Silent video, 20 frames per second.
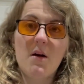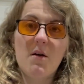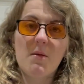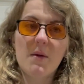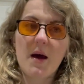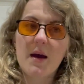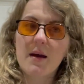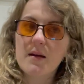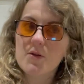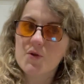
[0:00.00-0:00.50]
I'm
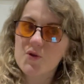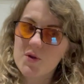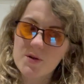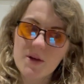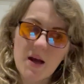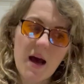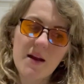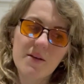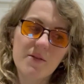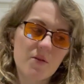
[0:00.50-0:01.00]
like, just
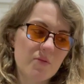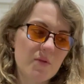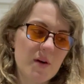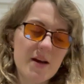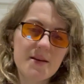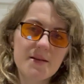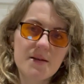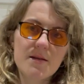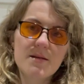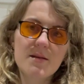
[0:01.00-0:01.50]
add the
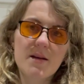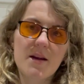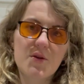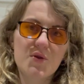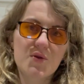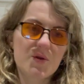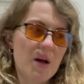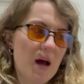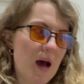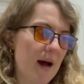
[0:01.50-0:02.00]
raisins, and it
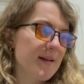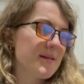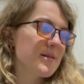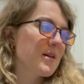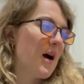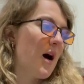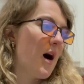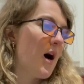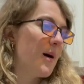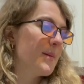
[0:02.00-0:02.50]
just adds
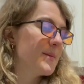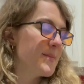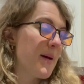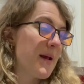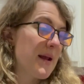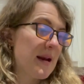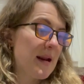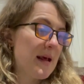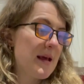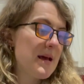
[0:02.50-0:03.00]
carbs
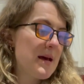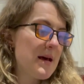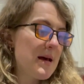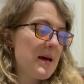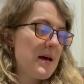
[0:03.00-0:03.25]
mainly.